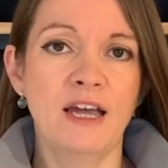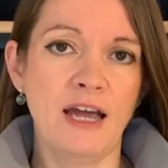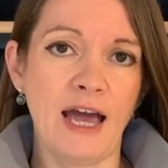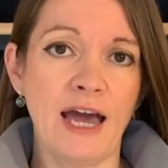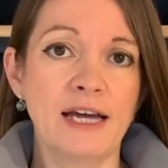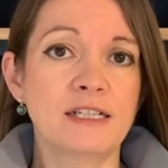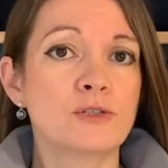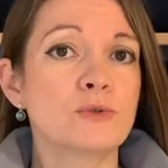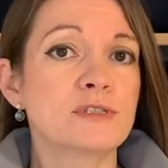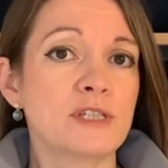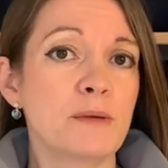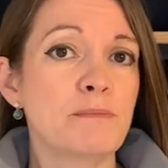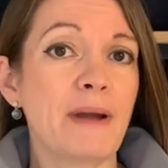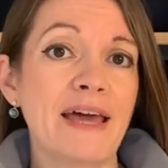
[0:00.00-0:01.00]
and
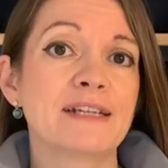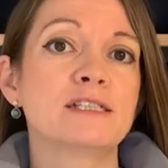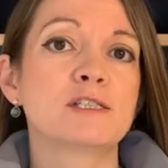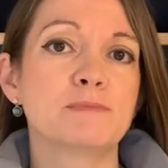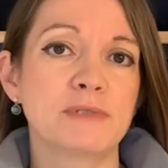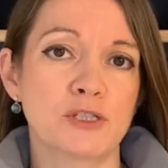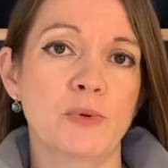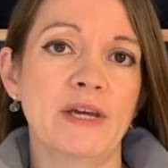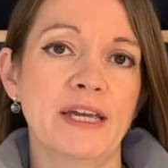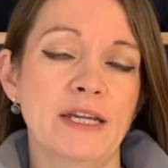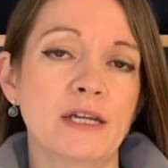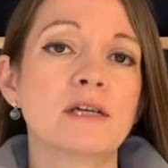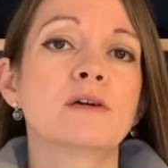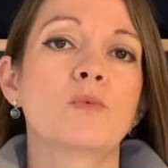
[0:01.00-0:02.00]
also blend
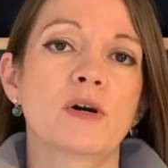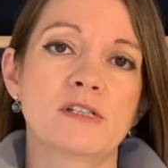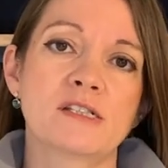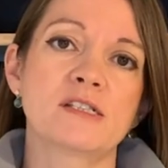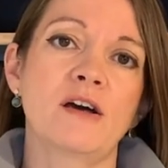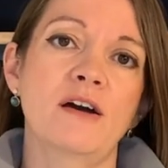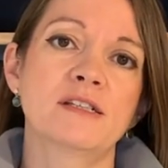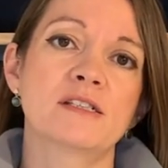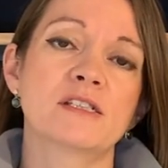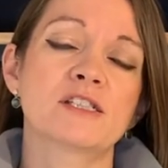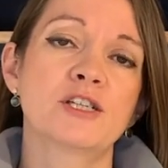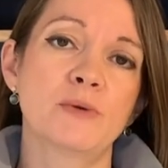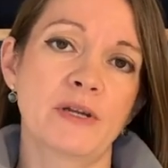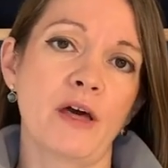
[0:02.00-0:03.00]
between one size
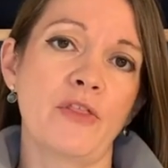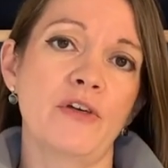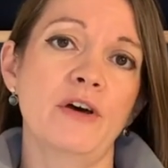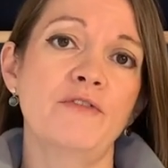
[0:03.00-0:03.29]
to another.